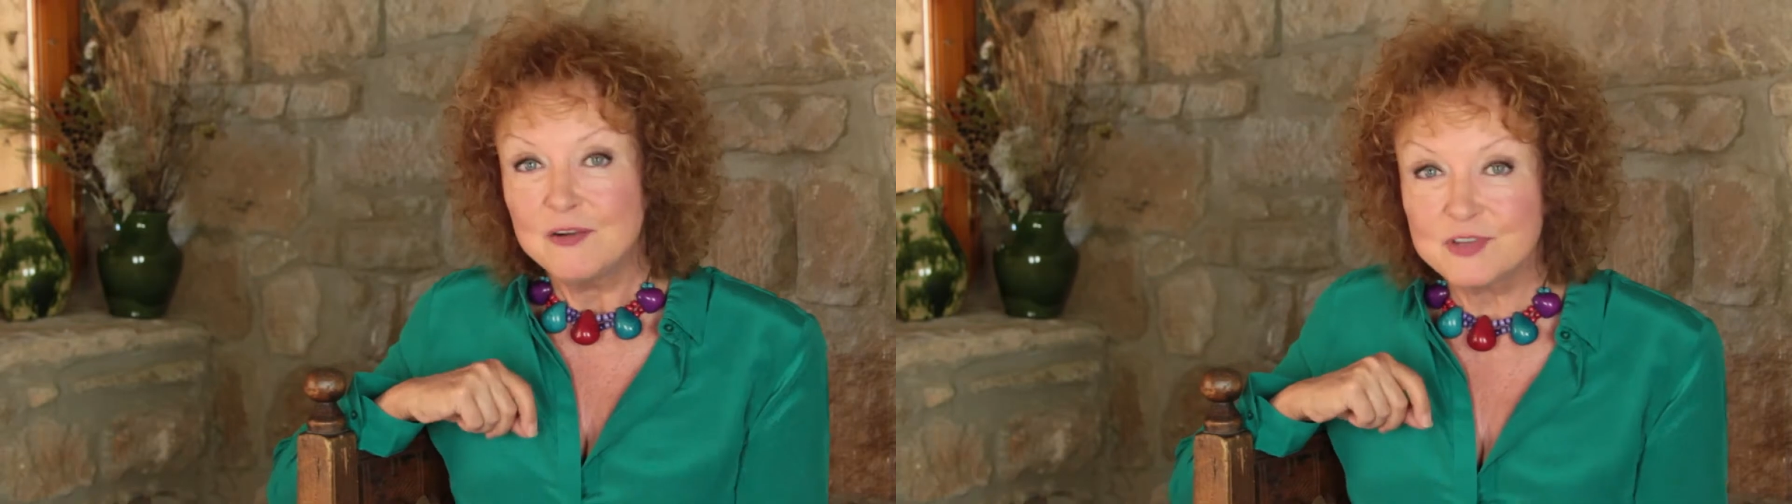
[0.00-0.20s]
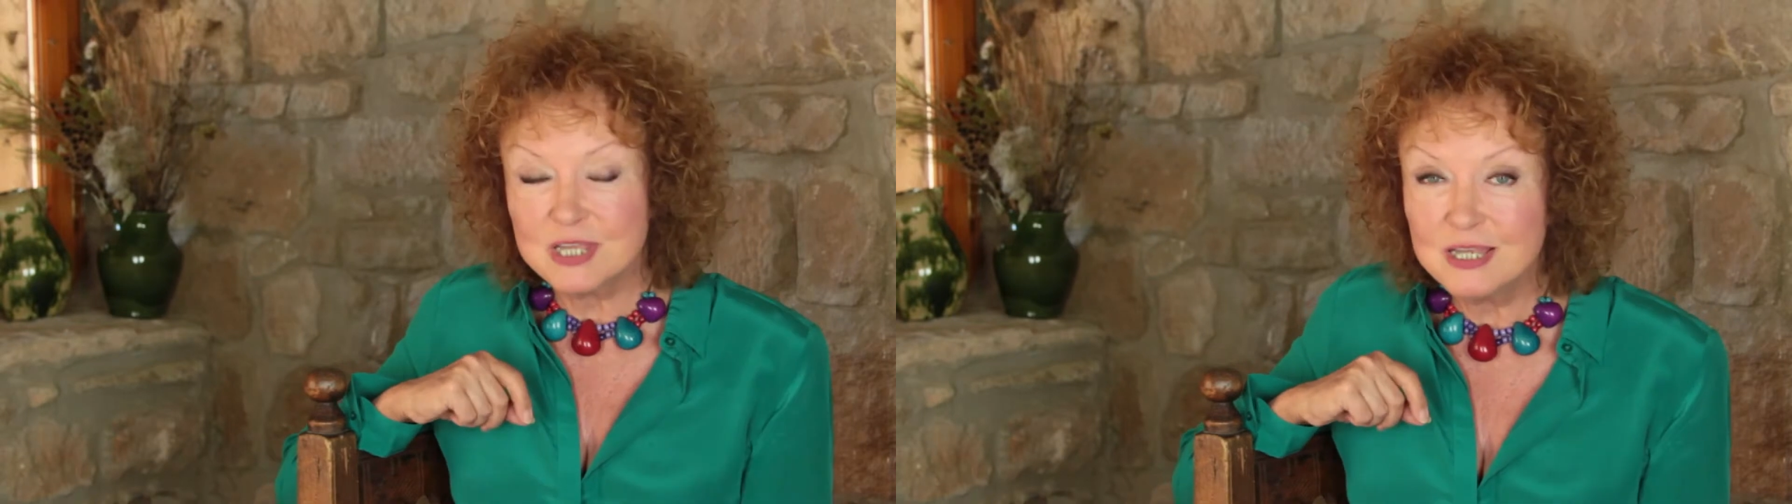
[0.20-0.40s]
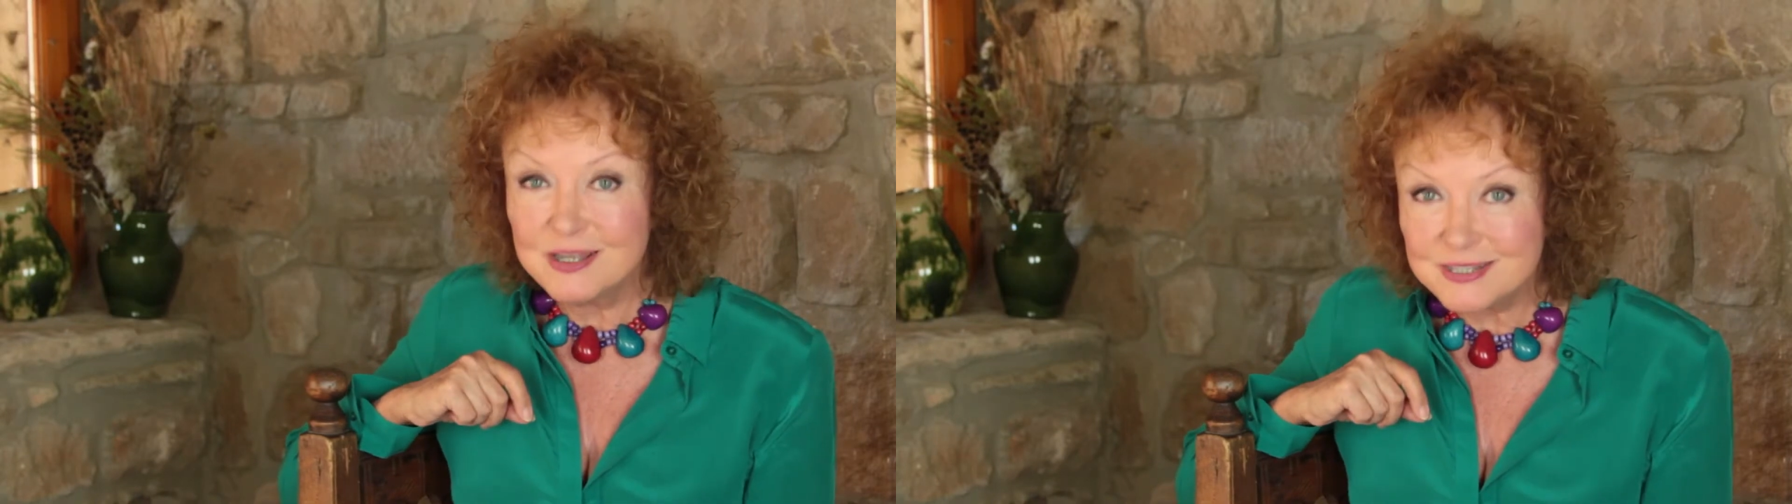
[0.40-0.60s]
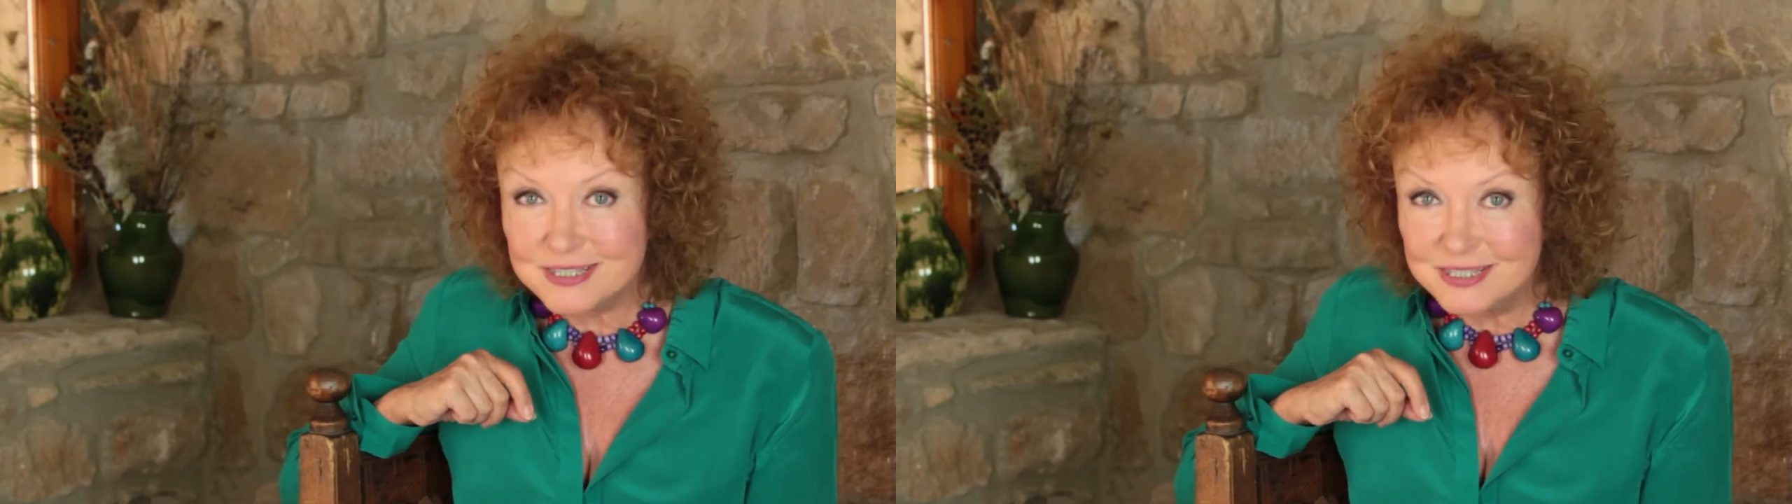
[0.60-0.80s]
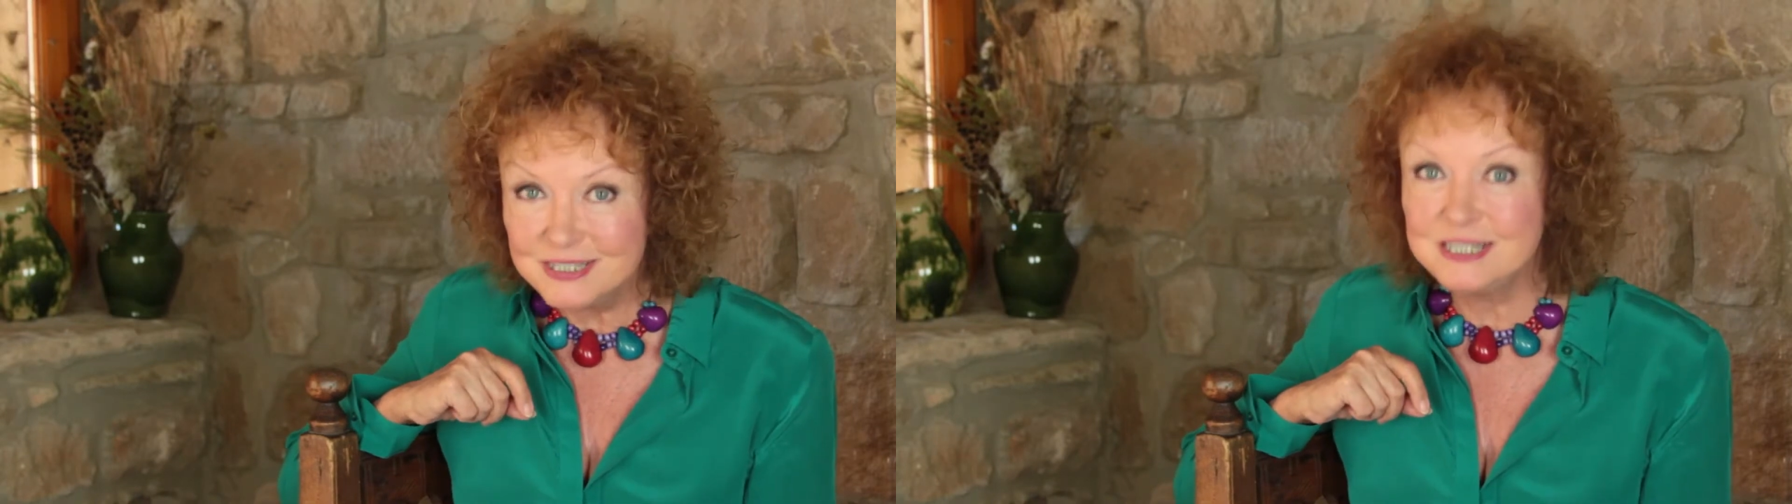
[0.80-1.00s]
For the
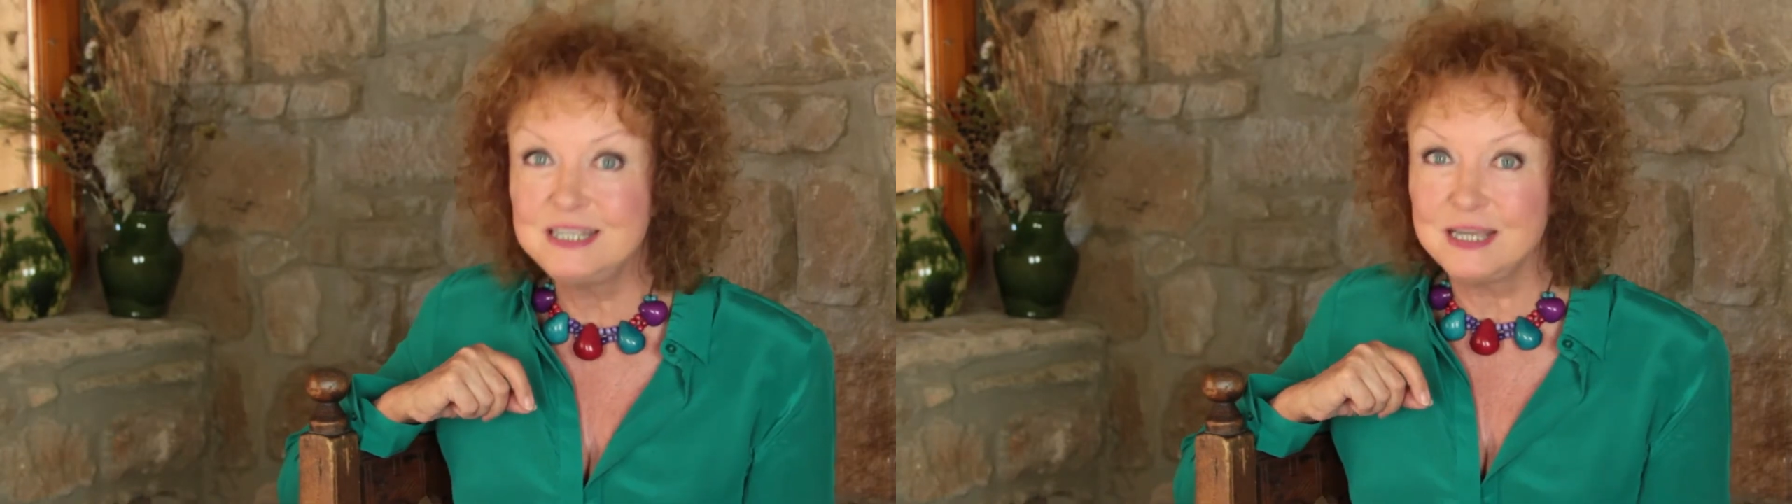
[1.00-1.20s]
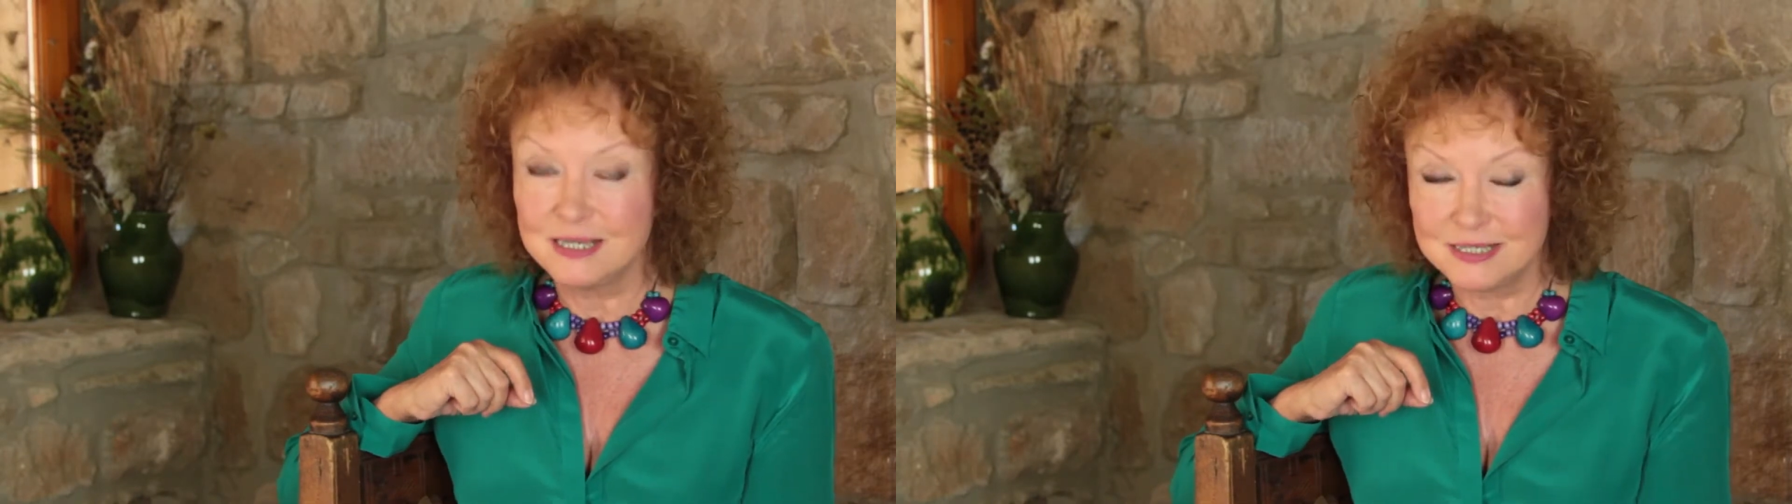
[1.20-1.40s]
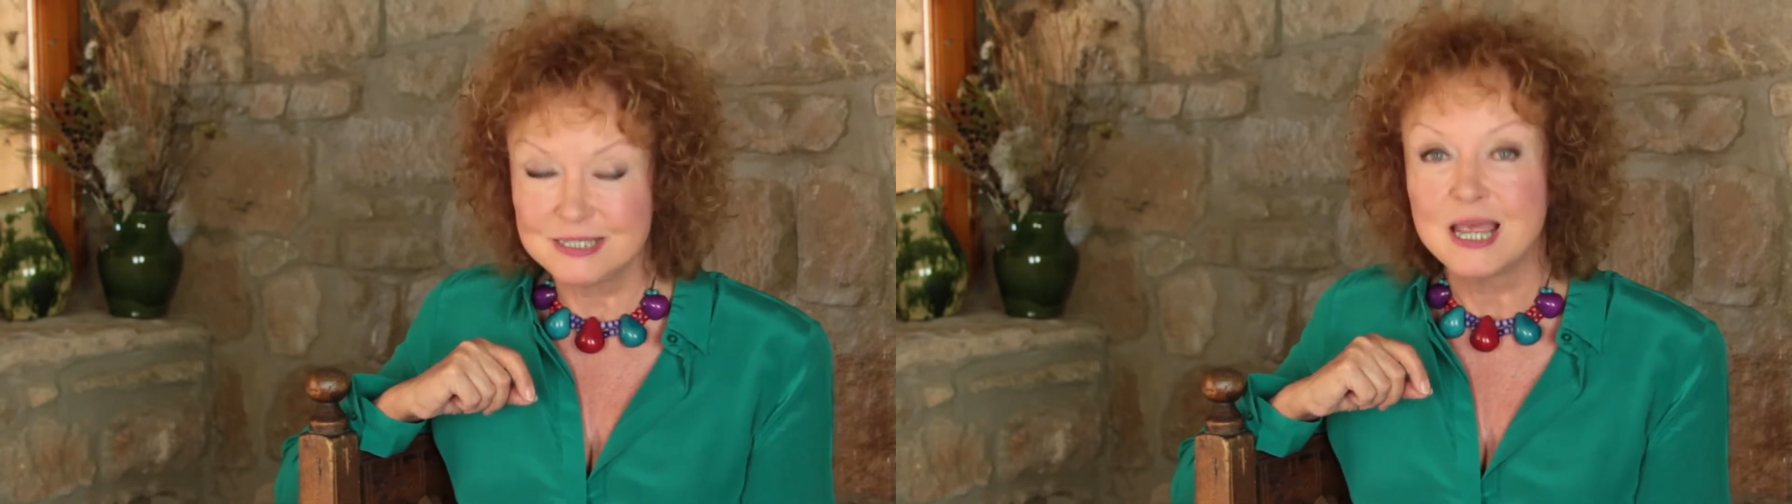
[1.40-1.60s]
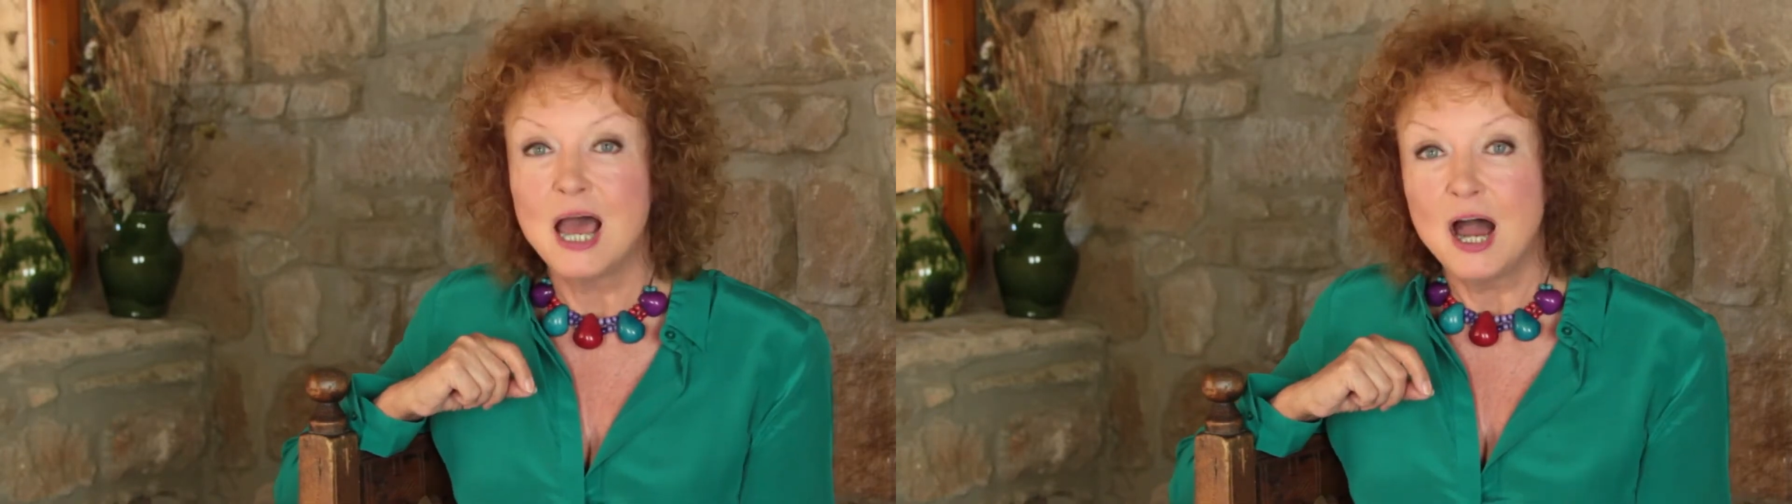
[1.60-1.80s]
last 30 years,